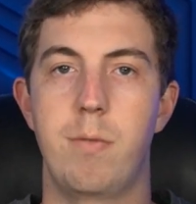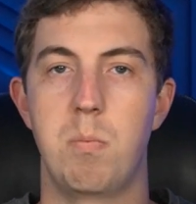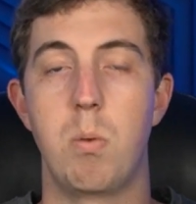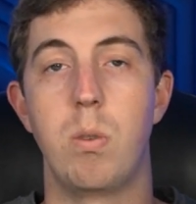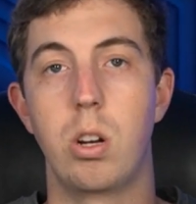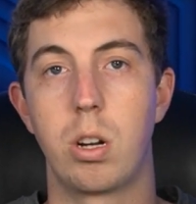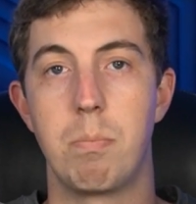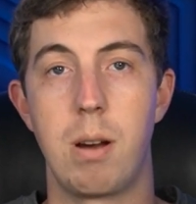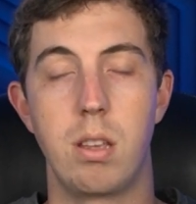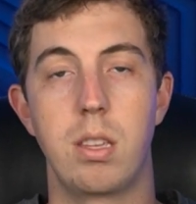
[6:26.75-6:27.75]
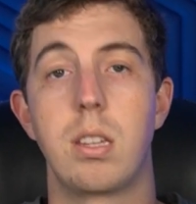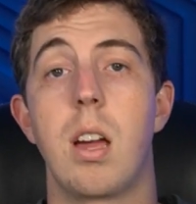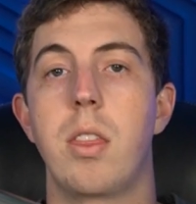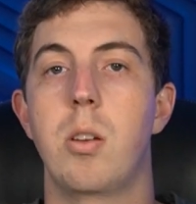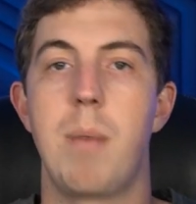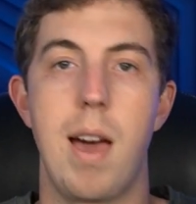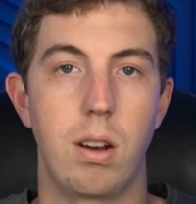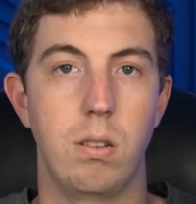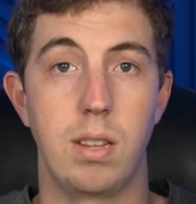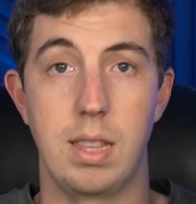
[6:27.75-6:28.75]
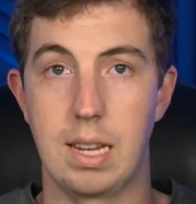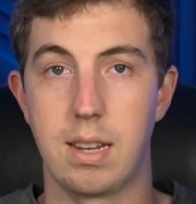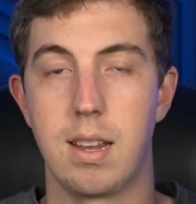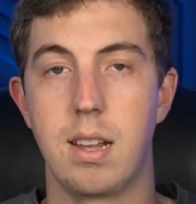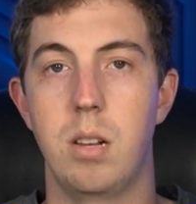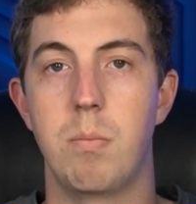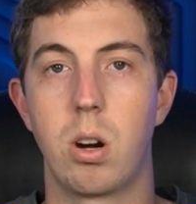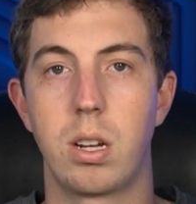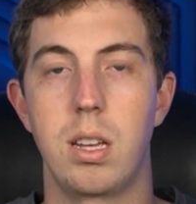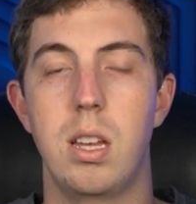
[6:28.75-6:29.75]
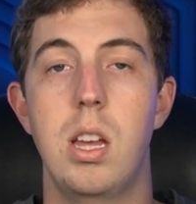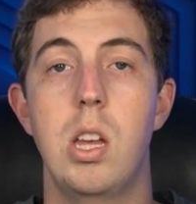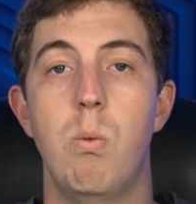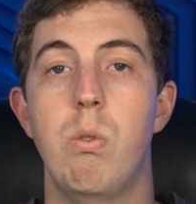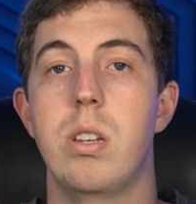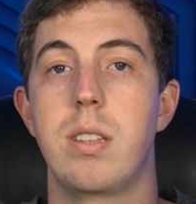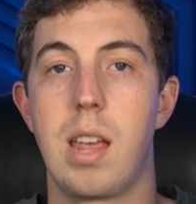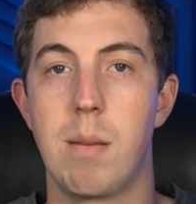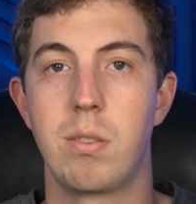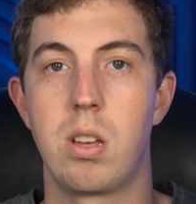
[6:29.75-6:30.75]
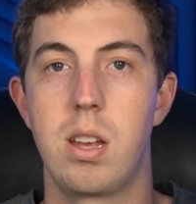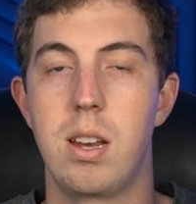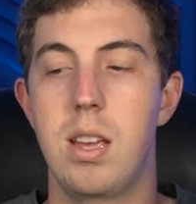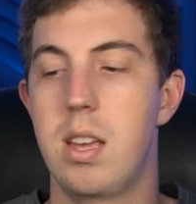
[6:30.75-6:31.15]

But when you're comparing this to other paddles in the intended market, which is Amazon,